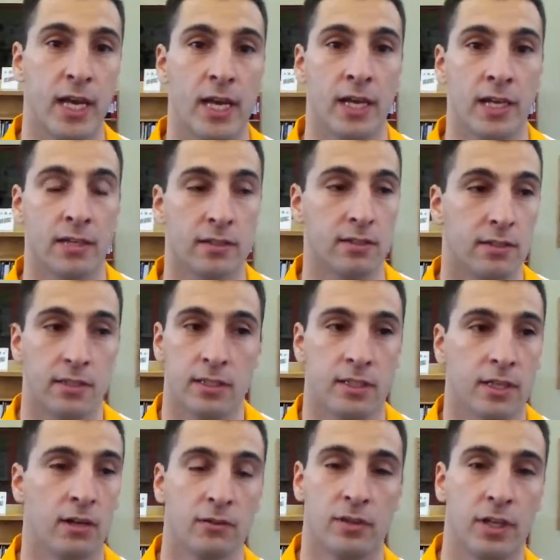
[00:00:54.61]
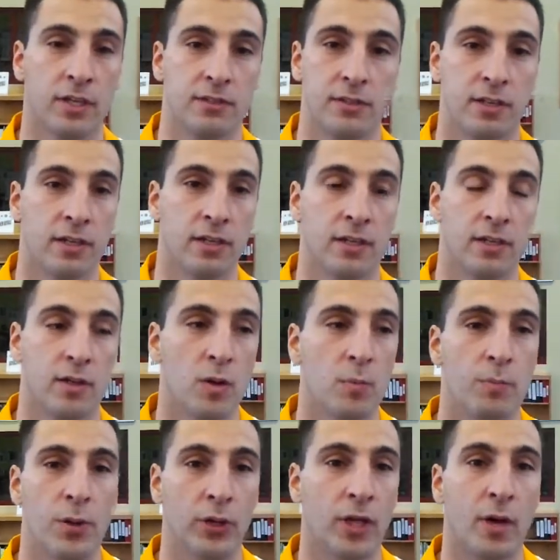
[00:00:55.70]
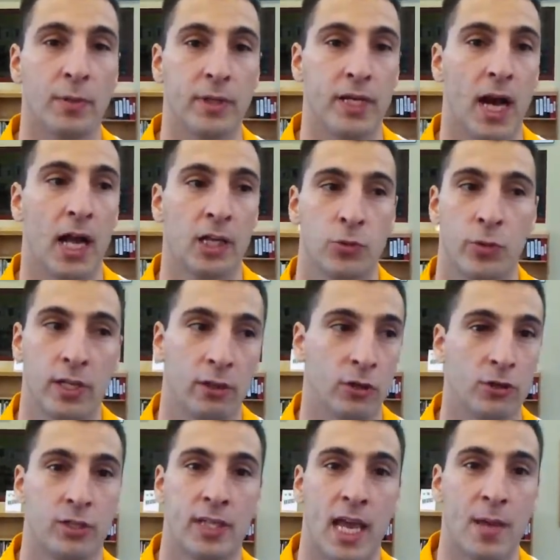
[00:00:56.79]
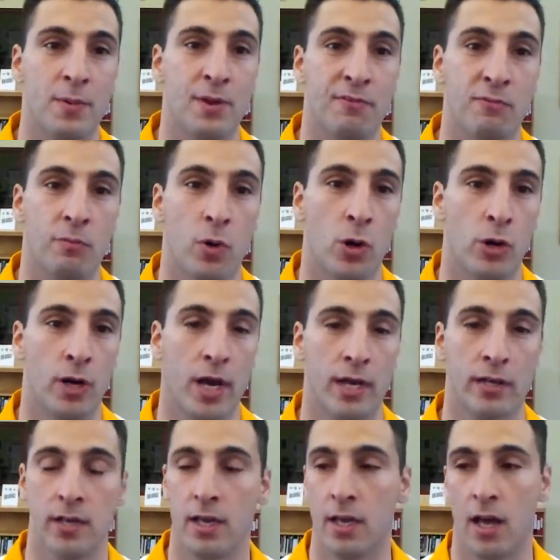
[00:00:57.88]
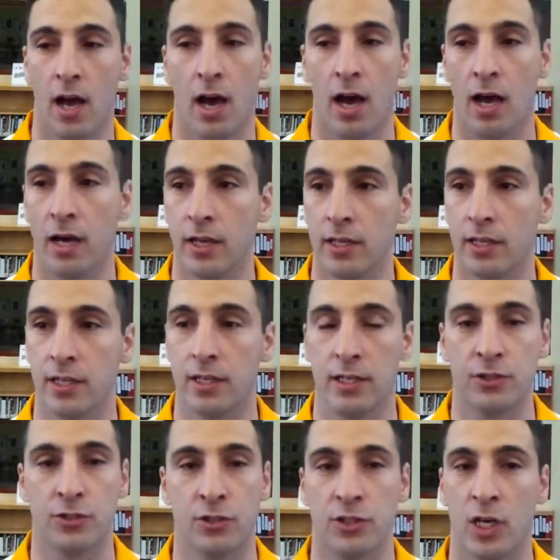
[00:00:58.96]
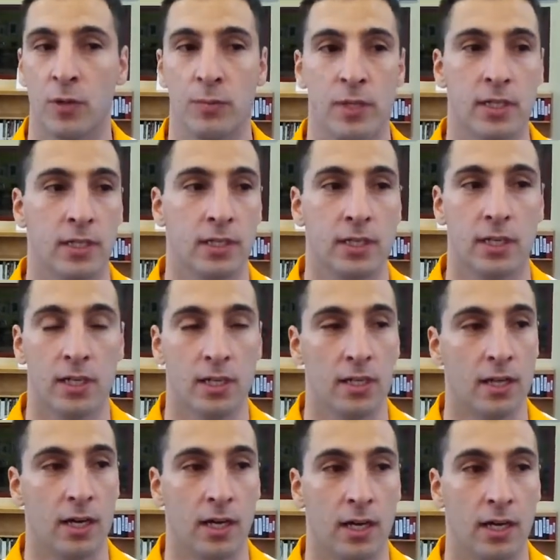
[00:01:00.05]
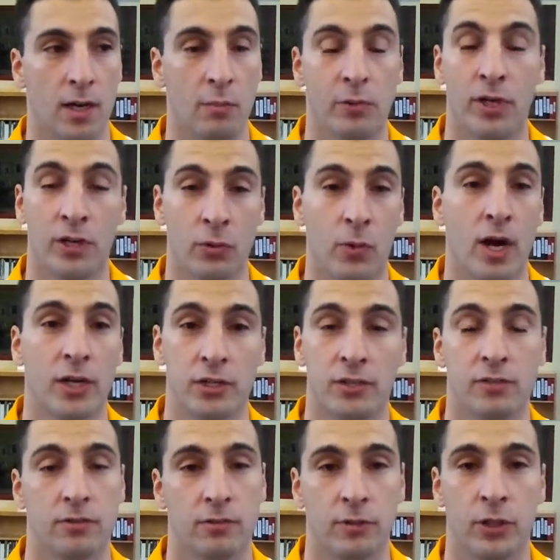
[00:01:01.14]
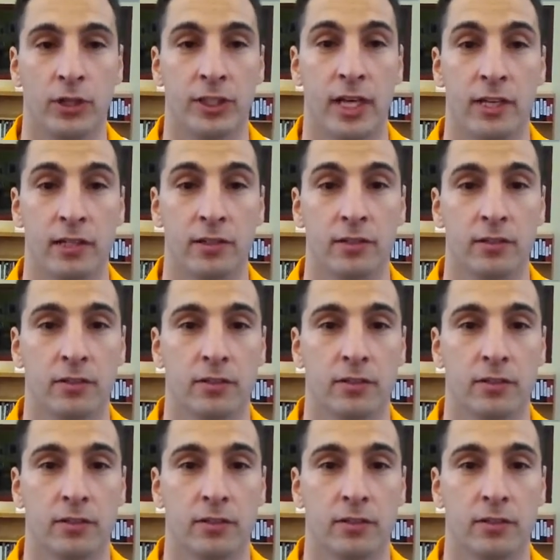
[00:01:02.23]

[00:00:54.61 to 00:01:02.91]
And, you know, it's going to build up in college when he learns the game even more. And he's just going to be a player to watch. Real exciting.